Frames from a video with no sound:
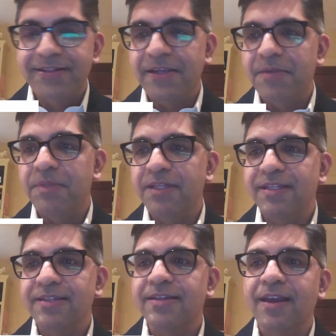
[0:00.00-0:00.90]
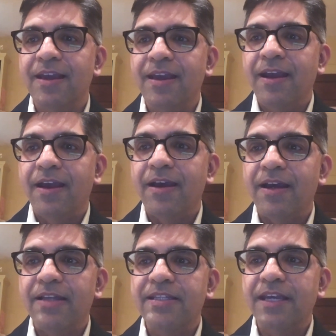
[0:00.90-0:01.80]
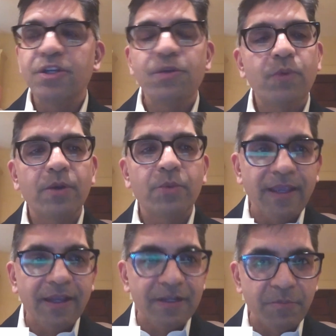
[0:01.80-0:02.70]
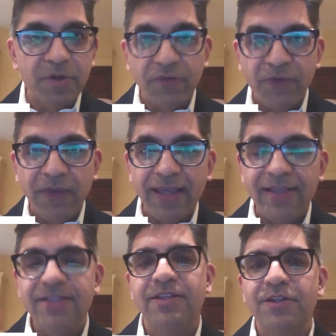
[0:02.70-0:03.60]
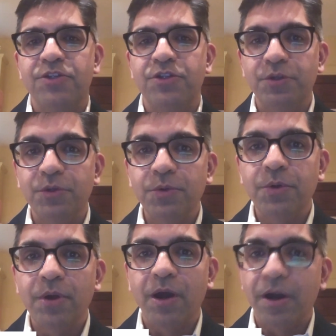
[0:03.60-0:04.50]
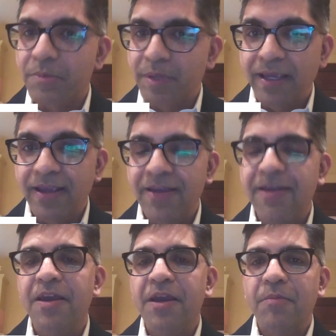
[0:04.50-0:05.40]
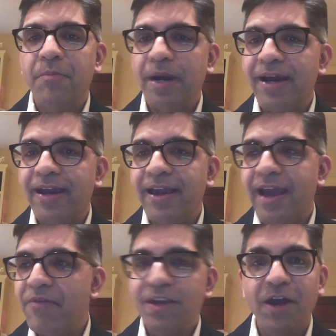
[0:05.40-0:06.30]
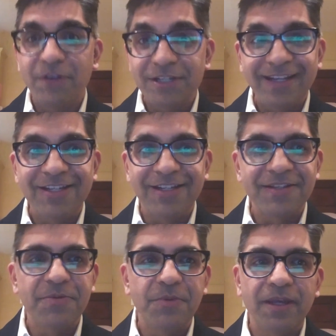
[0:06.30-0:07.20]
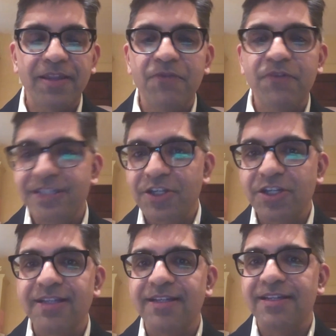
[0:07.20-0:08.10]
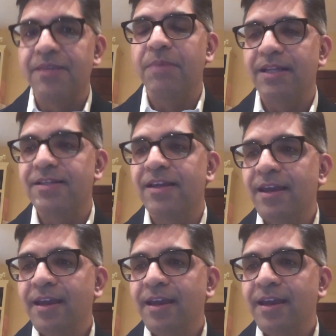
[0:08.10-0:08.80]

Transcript: Team. This is a session where we get to put a face to RP by having conversations with physicians and teammates,